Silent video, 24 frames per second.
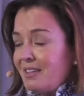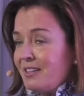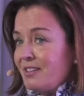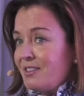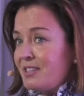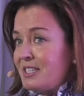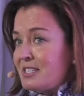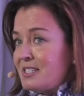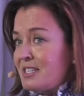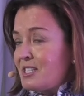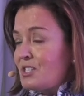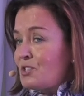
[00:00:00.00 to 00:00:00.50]

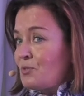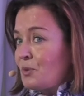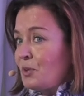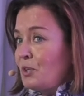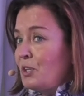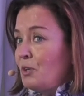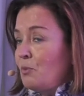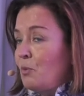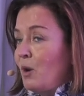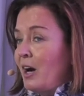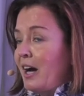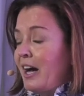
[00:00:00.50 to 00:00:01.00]
This is
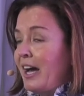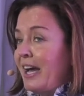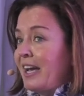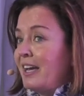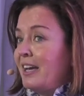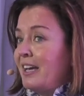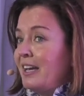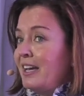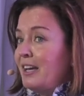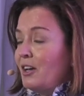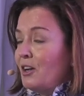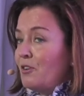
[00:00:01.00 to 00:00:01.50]
really why,
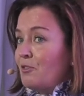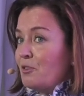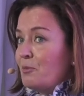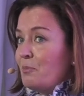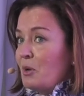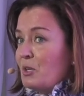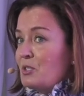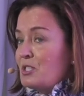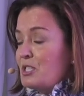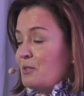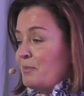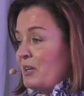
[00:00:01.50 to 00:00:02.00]
for
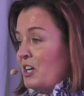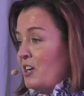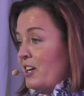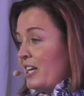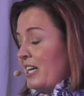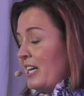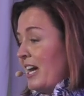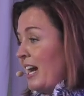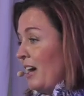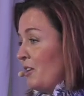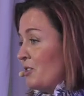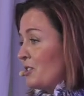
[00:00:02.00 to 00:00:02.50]
most
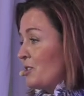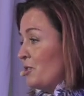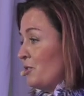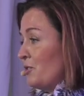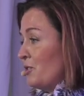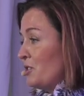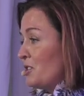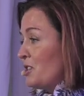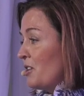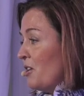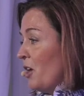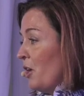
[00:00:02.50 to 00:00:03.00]
American
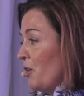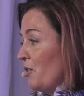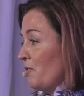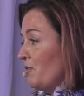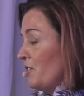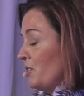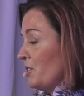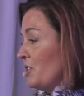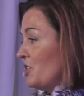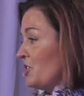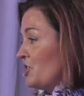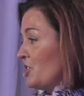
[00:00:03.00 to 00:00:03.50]
households, home
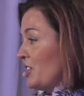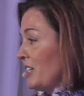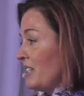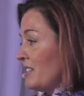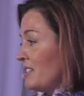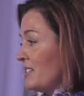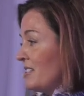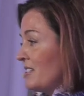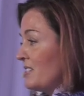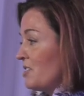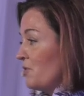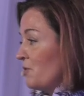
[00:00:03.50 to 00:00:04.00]

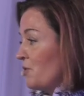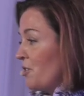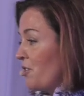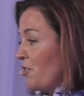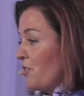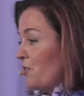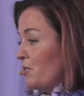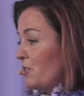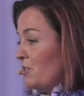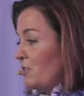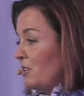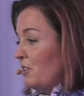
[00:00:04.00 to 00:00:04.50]
furnishings is their
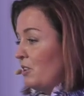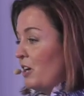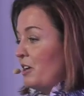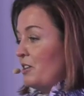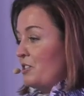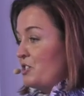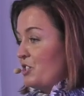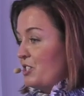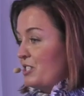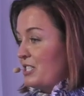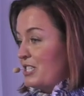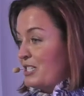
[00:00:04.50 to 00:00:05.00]
third
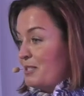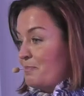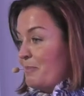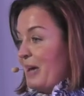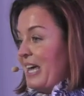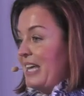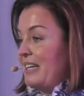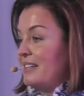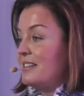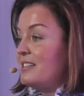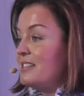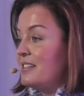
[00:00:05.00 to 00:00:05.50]
largest
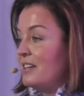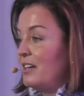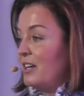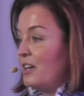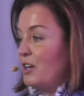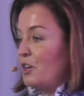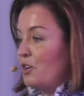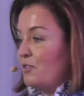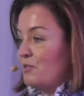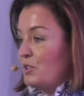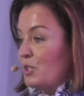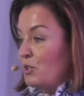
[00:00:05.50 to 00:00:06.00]
spend
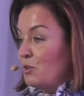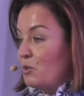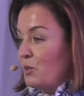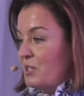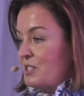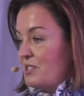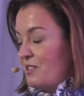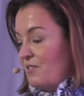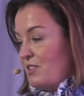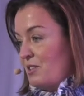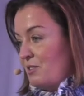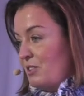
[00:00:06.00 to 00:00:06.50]
over the
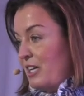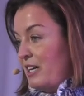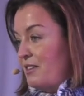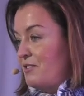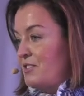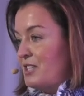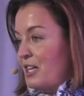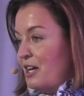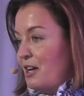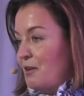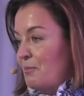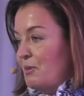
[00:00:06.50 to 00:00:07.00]
course of their
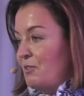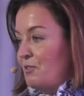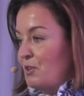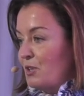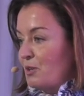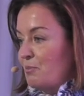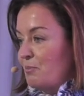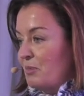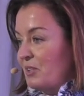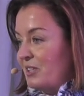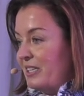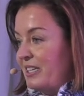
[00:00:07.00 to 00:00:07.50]
lifetime, if you
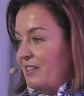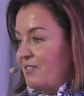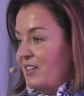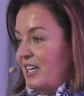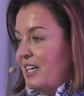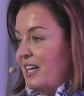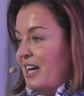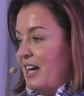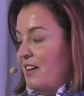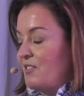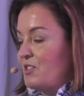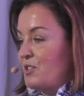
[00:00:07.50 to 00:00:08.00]
can believe
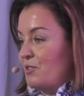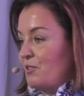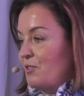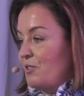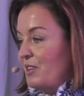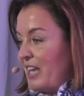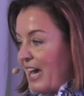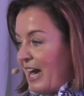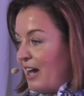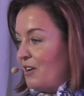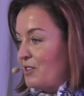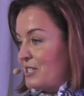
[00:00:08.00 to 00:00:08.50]
it, after
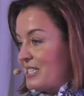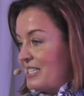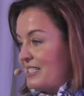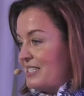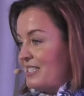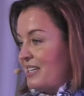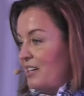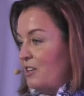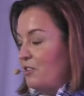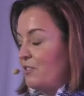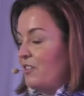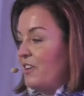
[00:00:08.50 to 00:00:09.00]
the house
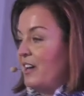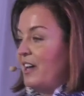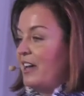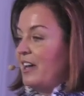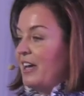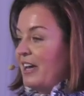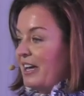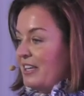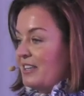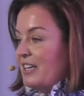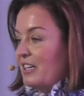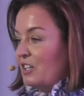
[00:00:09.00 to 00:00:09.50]
itself
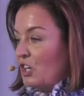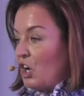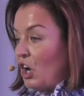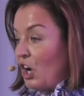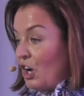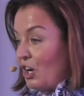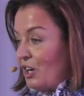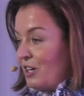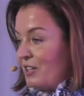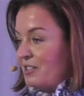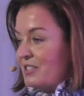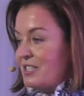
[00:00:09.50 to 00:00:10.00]
and then
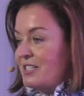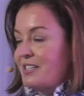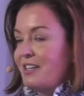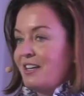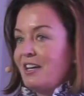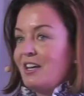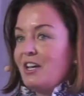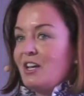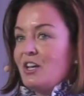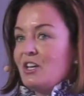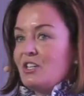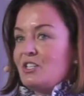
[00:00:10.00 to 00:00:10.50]
cars.
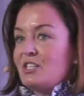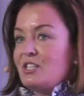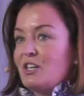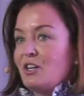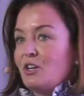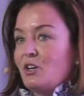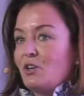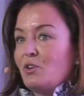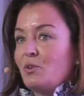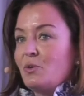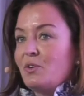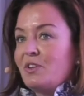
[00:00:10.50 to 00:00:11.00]

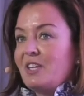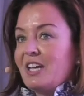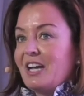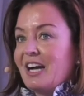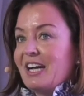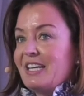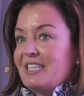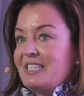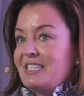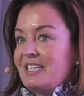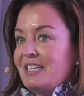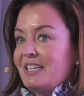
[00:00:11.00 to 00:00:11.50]
So the
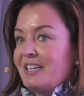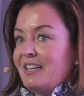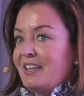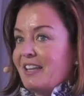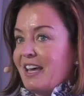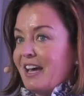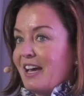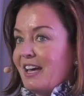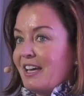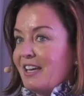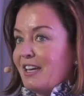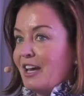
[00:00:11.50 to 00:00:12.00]
idea
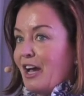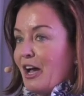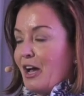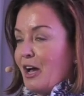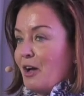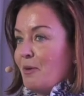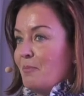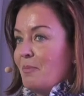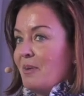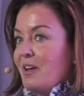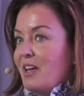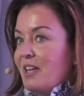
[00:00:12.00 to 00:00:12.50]
that
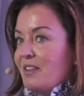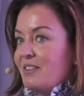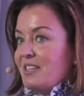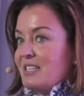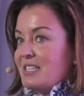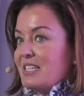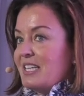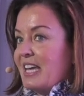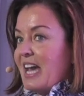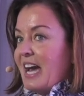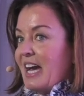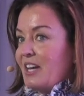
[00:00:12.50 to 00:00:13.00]
um,
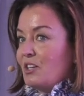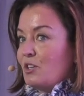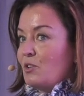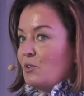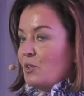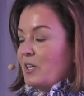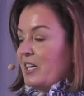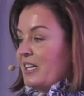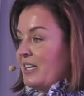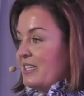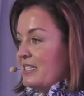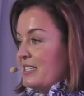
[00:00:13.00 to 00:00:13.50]
this
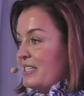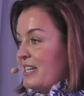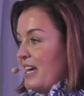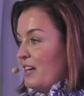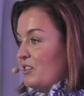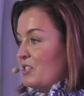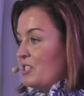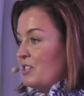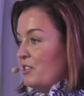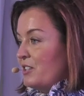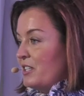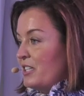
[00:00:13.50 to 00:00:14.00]
category is
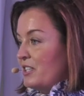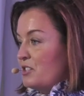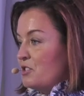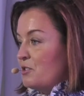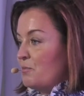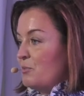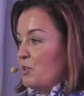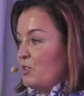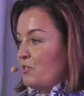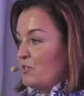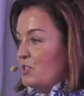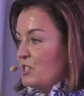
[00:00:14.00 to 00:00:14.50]
now starting
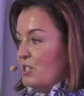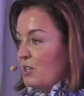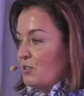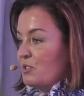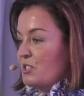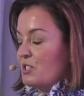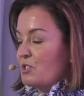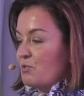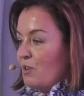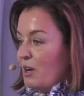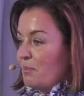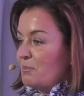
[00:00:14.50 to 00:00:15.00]
to move so
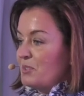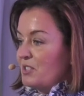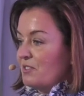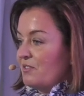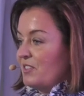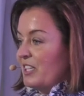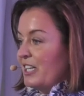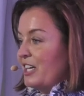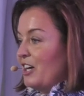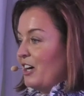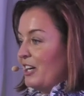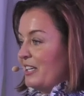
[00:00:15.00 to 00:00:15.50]

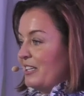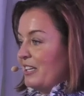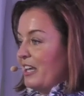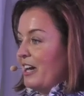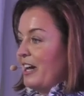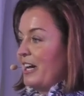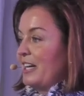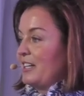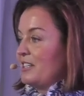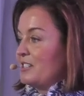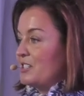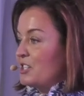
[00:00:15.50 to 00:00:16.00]
disruptively
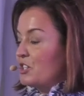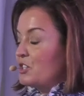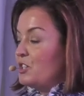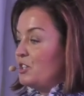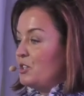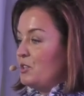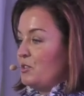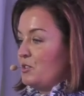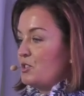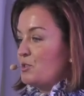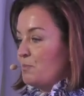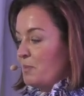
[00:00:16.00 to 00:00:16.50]
online is a
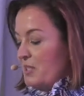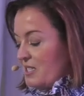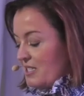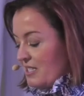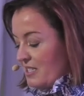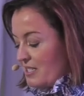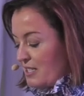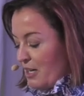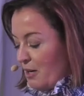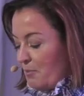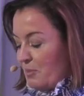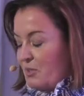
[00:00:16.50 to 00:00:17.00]
huge
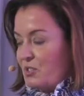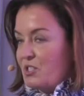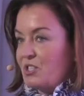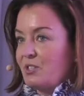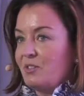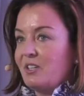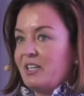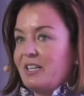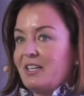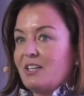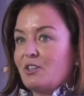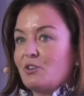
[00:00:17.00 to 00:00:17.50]
business
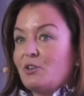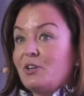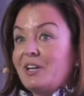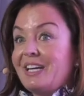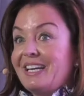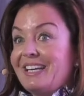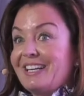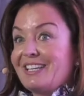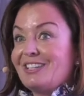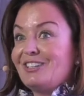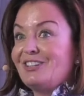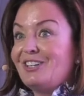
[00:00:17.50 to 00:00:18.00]
opportunity and
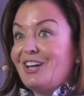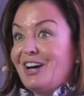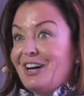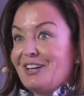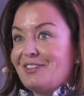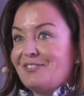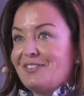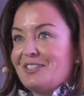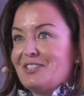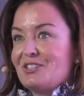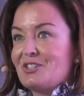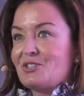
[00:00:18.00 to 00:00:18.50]
creating a
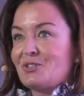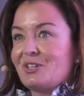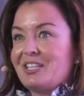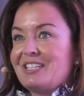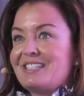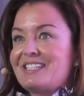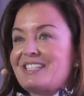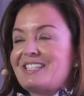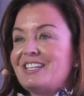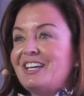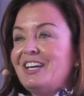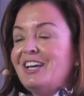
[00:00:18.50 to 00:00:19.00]
lot of
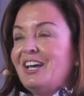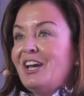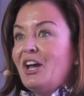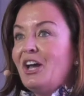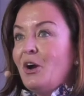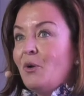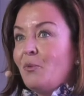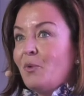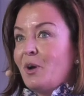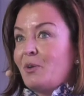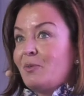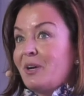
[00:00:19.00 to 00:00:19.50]
interest.
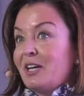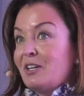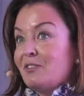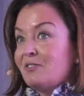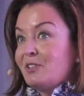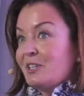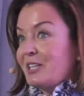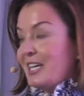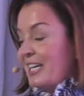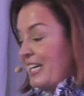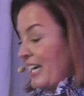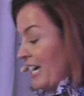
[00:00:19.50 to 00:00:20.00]
One way
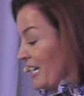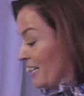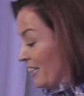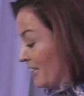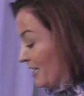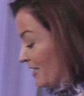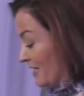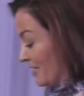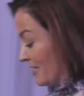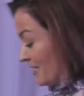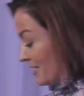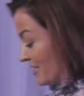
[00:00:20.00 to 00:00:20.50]
of looking at
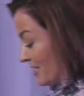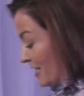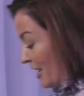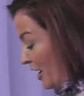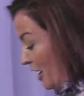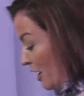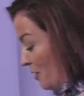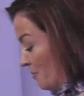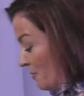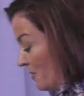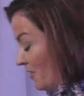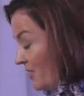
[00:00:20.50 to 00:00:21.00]
it is
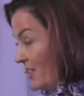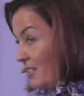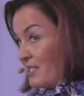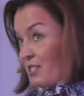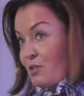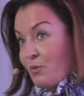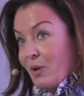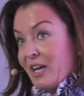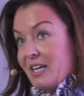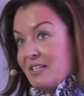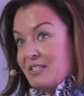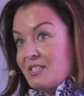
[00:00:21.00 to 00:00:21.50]
um,
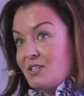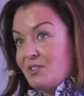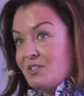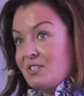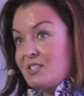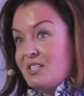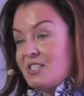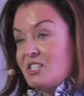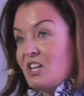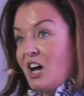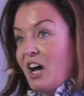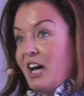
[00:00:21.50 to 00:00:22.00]
this way. So
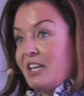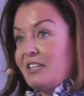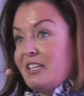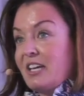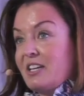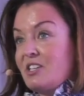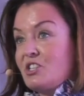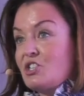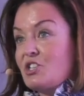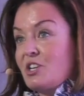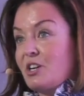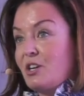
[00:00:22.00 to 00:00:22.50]
this is
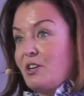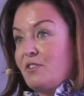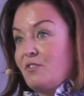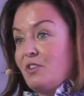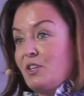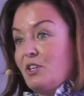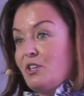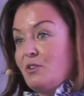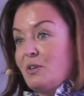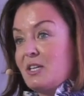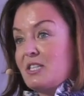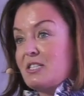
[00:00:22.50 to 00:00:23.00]
online share of
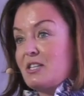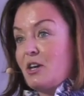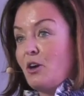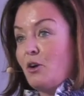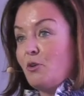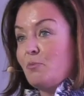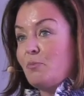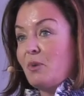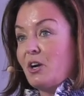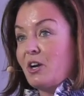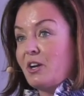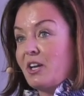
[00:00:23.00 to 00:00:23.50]
the US
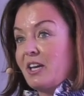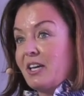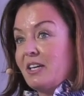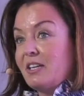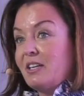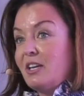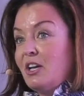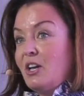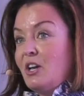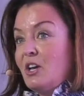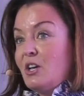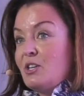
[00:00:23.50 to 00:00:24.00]
home market.